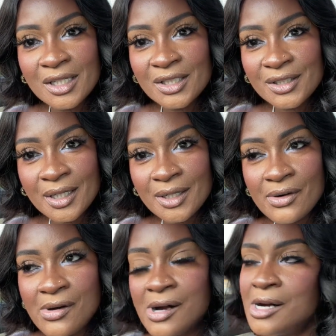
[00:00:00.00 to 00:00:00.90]
You
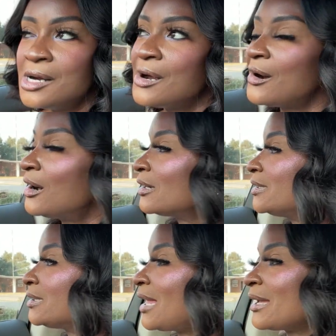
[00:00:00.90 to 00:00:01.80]
know? Um,
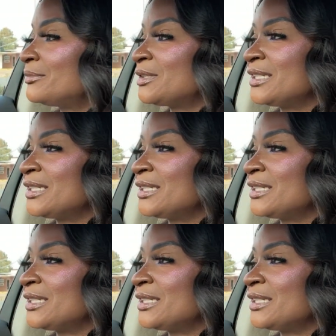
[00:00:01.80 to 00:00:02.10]
it's like a,